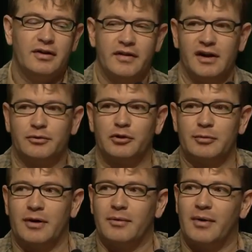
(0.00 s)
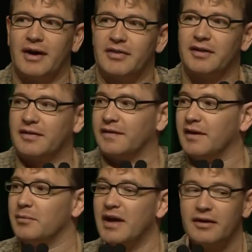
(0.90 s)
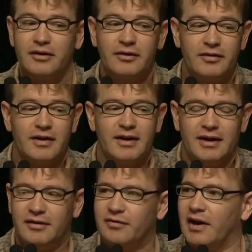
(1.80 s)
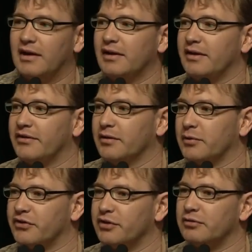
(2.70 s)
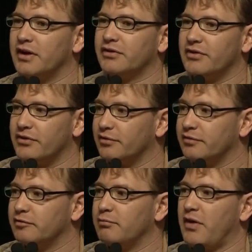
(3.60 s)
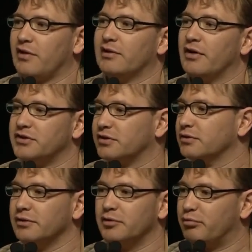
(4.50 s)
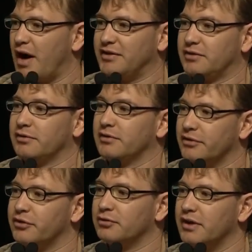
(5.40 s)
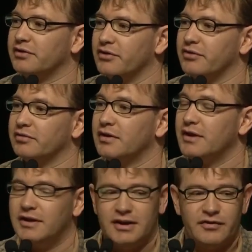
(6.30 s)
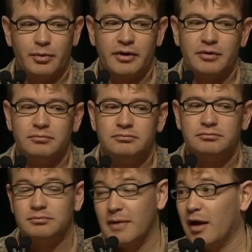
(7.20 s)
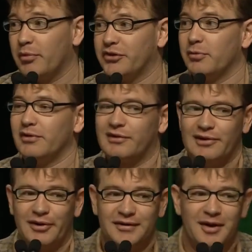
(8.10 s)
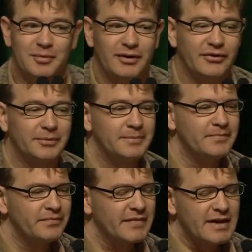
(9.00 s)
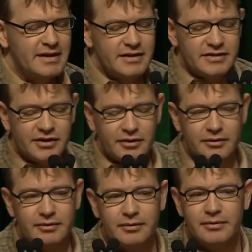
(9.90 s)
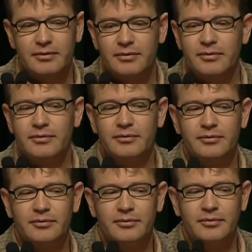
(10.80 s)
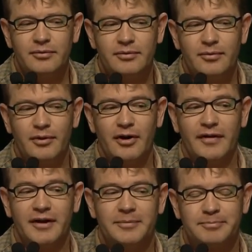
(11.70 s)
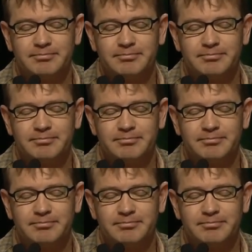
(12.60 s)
then I'll talk about why I think that they matter, and finally some considerations of methodological and practical considerations of if you want to map stimulus-locked networks. So what are they?